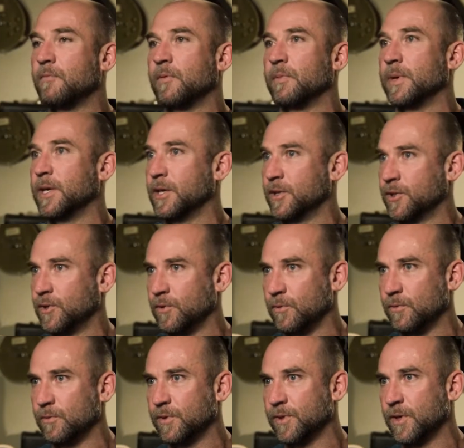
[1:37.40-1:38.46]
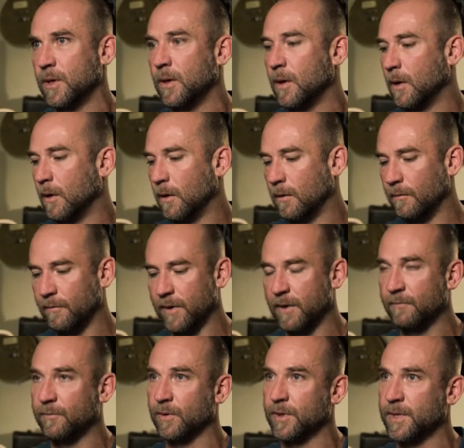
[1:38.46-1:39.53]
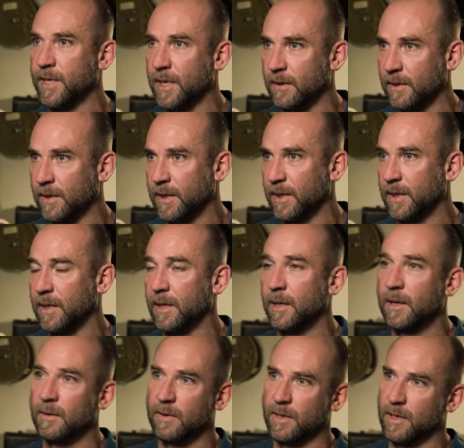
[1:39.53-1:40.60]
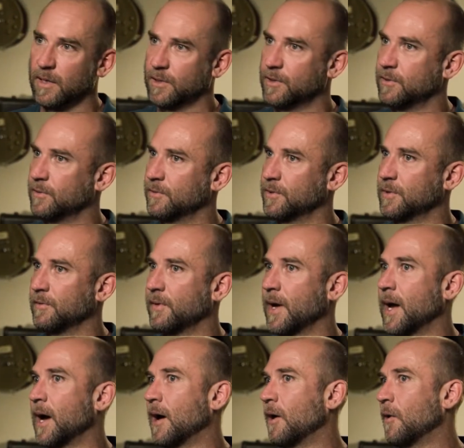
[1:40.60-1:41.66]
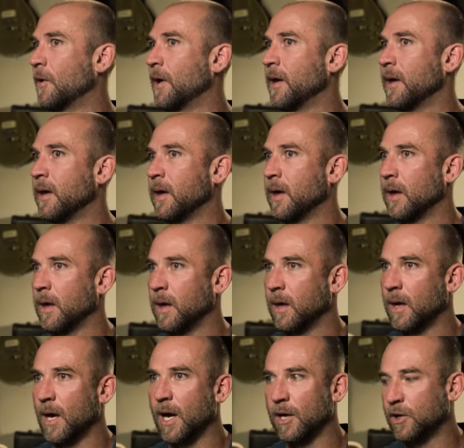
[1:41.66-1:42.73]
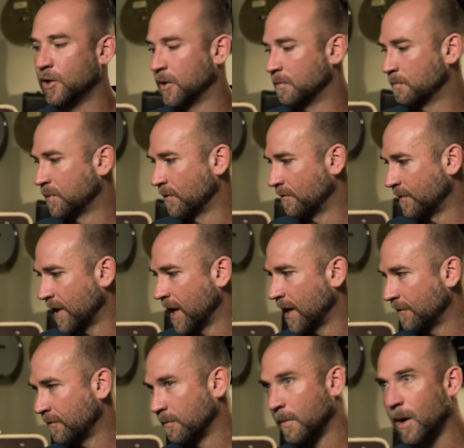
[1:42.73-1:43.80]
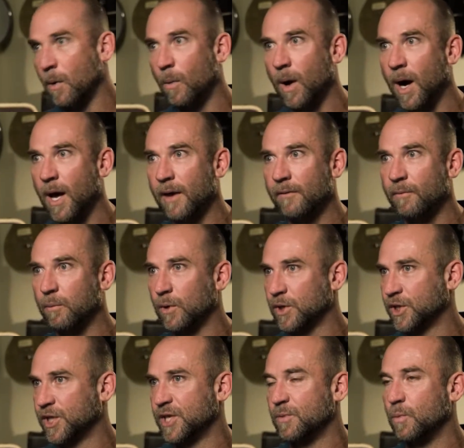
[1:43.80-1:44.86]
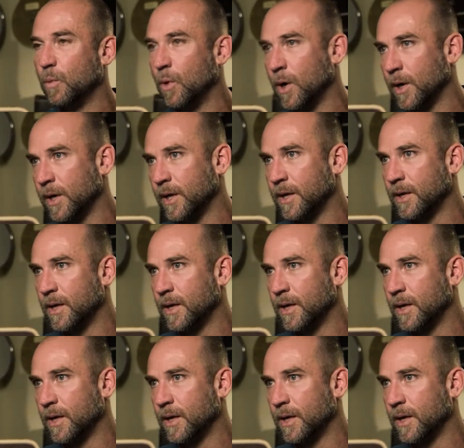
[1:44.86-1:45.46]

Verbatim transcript: from the issues of infertility, the issues of how I couldn't provide for my wife what she wanted.